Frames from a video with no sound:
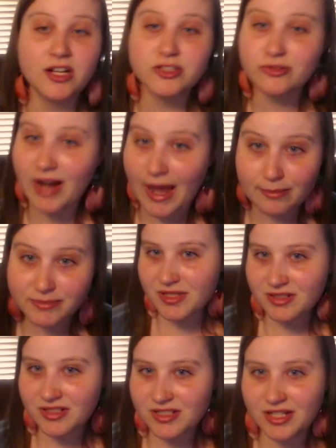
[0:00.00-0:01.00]
trapped.
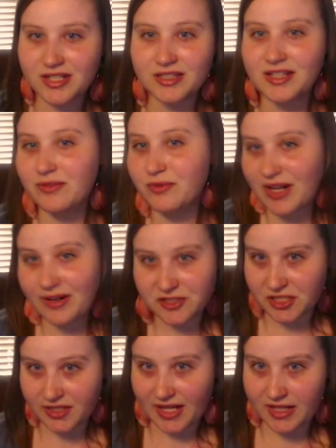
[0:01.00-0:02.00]
She can leave whenever
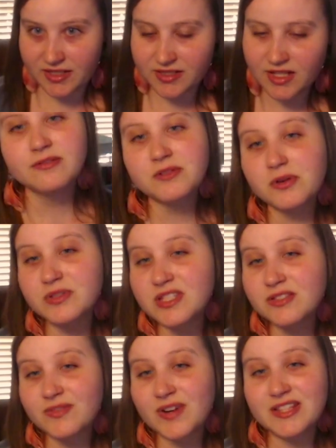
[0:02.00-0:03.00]
she likes.
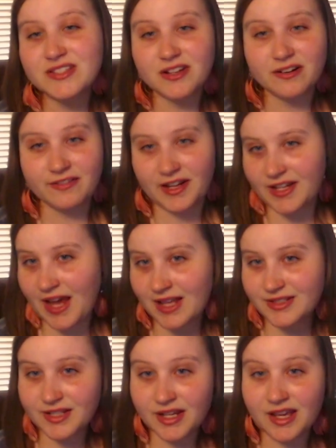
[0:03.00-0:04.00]
Rosie's friends are
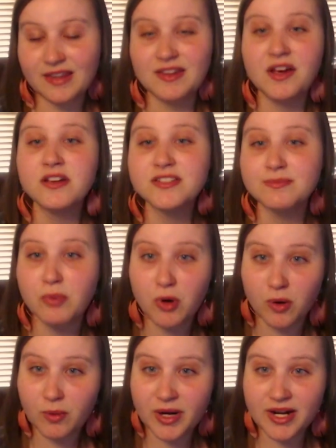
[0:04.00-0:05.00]
fantastic and they all
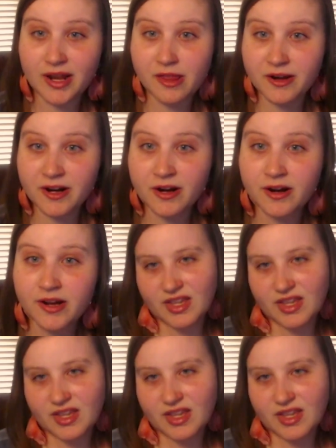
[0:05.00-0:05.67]
support one another.